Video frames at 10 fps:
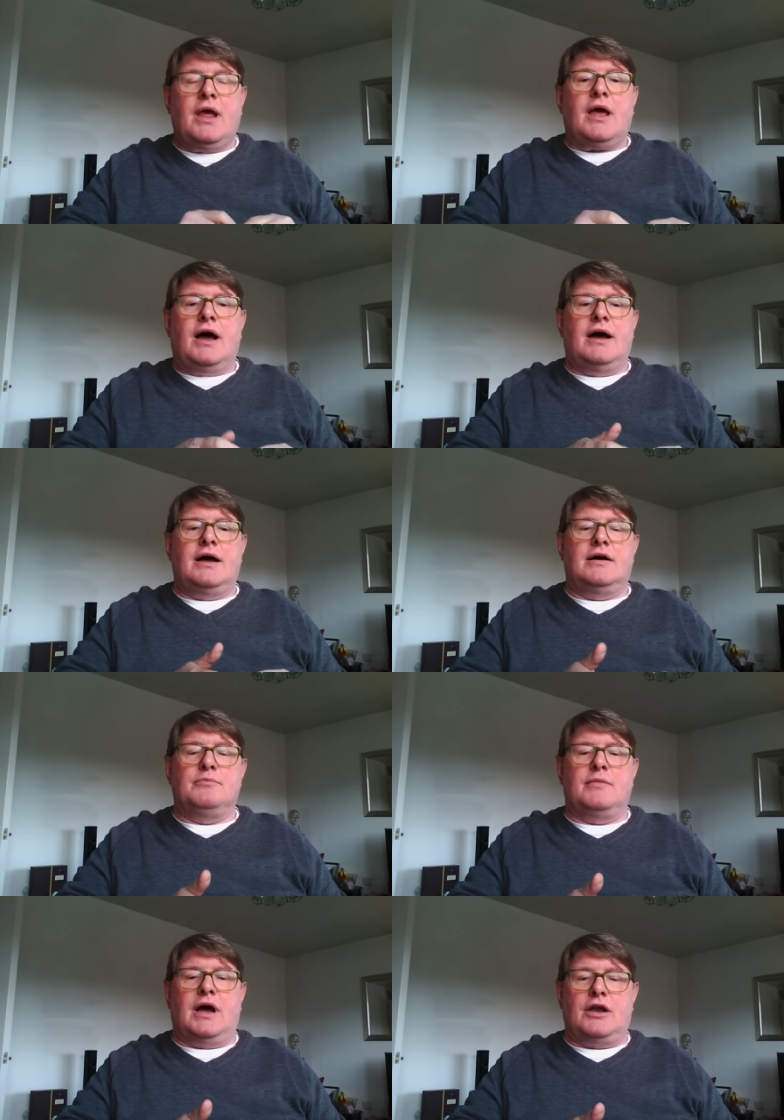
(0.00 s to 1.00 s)

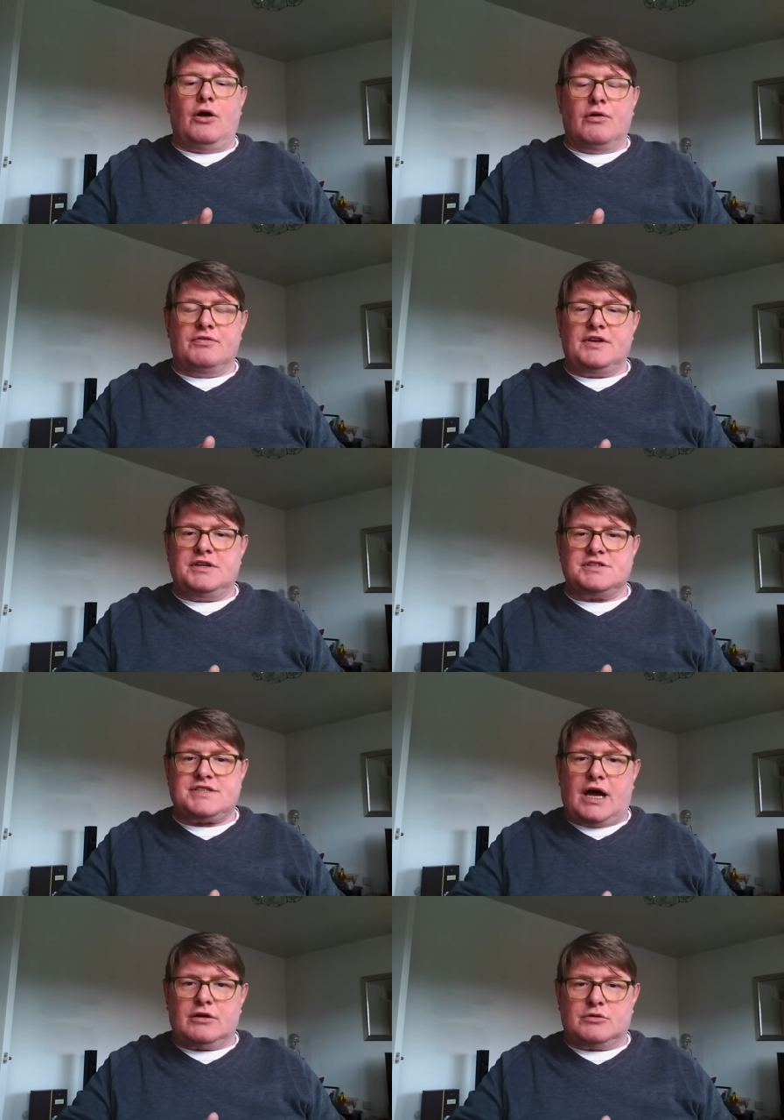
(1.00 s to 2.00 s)
and hopefully the
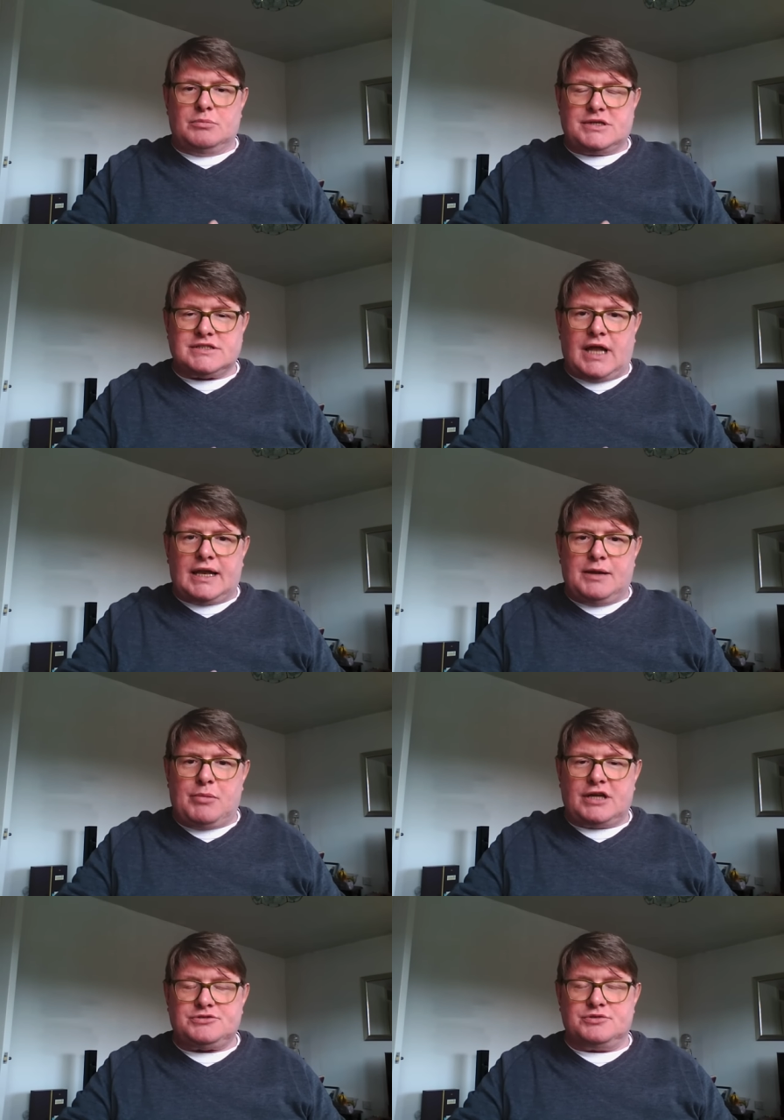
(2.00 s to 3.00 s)
sound will be slightly
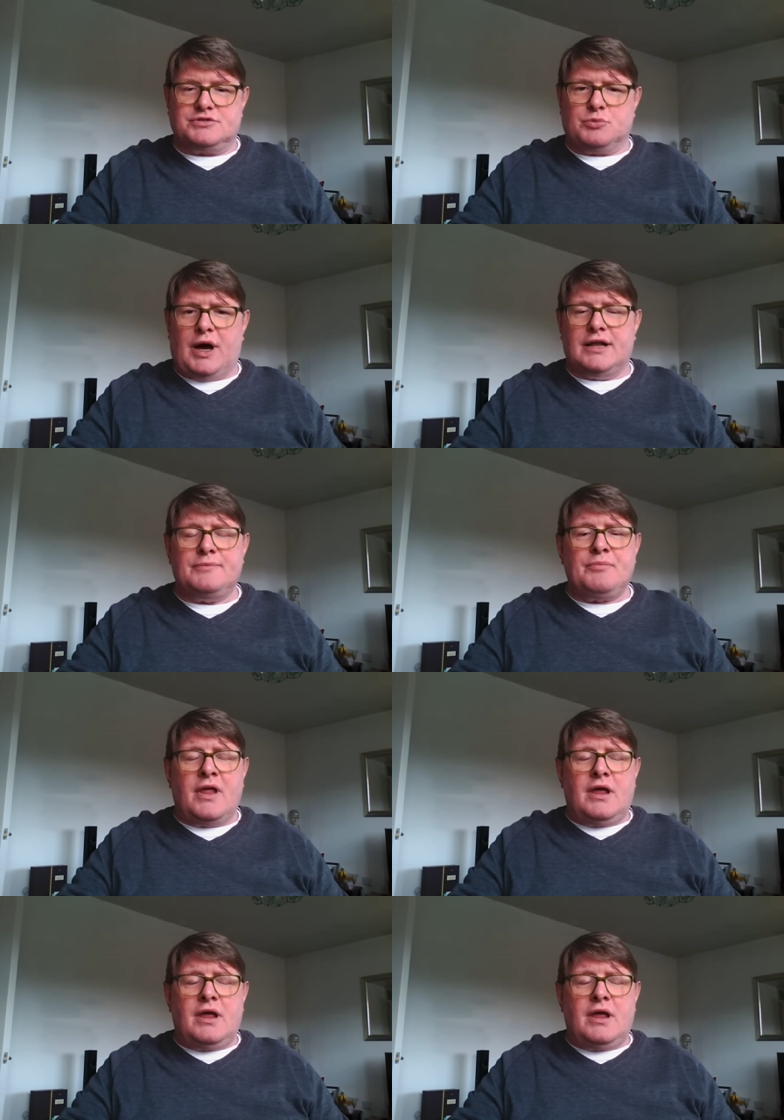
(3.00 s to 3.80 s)
better as well,